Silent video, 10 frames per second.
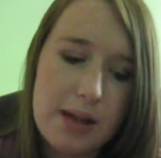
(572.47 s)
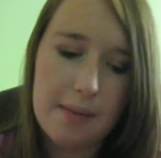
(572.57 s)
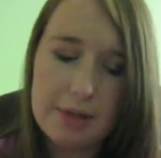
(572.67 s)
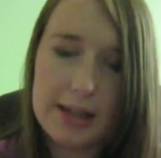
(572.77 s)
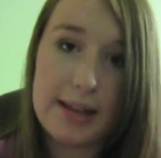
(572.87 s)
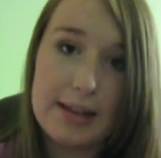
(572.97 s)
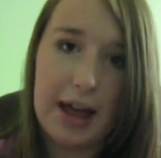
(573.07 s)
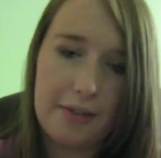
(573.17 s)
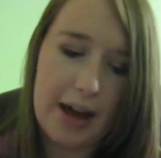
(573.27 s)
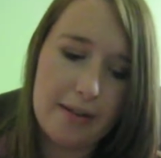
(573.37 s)
I mean, lately
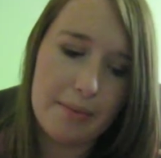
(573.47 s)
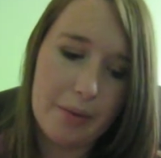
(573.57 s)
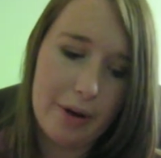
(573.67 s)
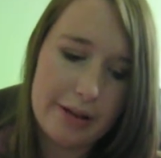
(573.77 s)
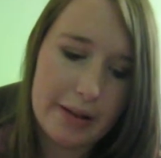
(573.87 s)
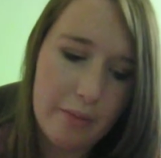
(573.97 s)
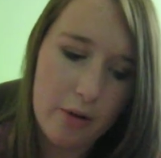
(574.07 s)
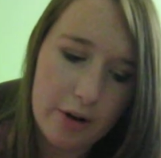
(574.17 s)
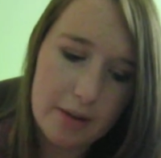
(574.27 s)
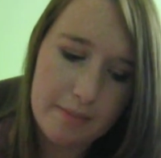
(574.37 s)
I've kind of been wearing them
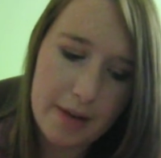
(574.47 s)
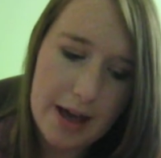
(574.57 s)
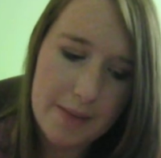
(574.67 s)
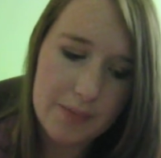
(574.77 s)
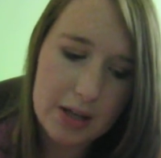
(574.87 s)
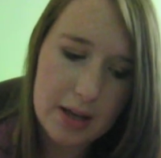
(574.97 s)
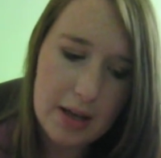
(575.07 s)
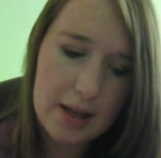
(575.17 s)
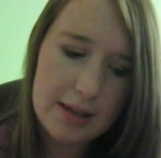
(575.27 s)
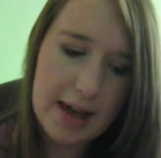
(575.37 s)
more, but
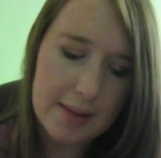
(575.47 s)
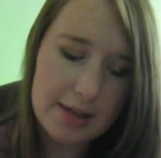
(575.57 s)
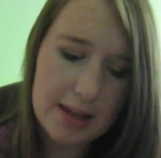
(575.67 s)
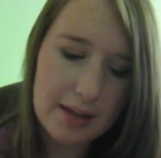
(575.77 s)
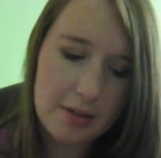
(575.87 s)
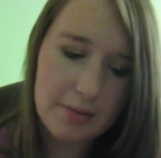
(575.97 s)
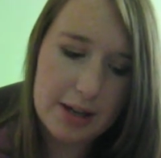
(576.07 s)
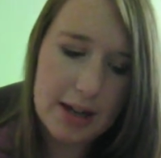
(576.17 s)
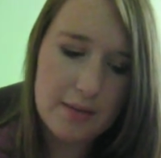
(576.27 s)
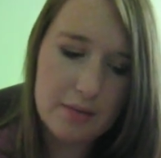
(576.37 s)
yeah, I'm taking 3
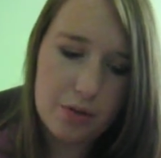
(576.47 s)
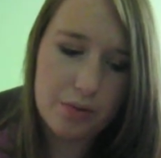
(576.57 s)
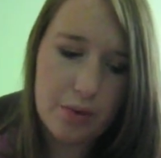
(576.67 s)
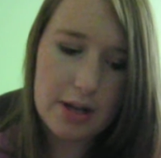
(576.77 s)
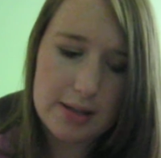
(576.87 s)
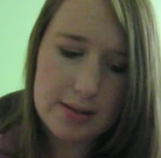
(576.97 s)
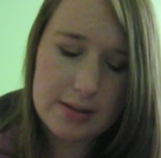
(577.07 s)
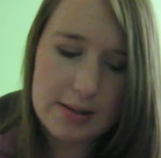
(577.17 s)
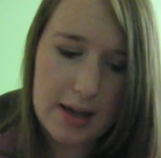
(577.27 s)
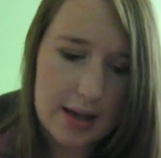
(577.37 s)
kind of nude ones,
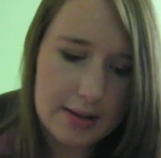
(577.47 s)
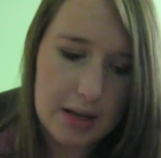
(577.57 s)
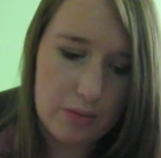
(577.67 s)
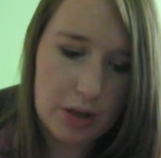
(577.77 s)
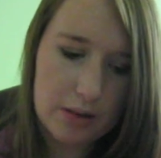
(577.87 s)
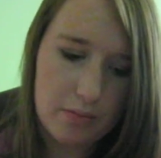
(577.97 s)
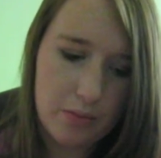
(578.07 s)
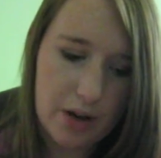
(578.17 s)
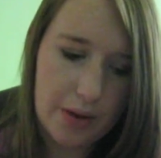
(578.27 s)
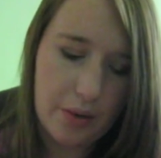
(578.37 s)
and then 1
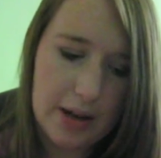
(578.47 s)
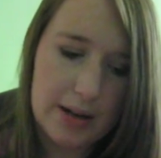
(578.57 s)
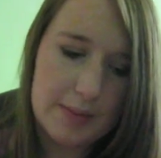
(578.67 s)
bright one.